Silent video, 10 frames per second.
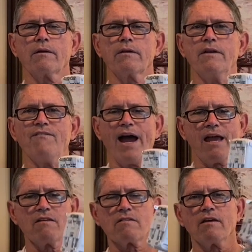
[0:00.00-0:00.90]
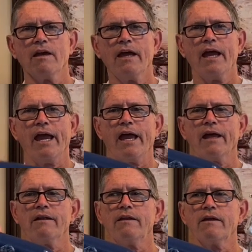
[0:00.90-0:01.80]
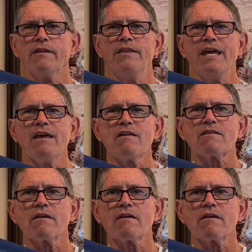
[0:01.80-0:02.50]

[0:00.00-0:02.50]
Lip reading: device, and these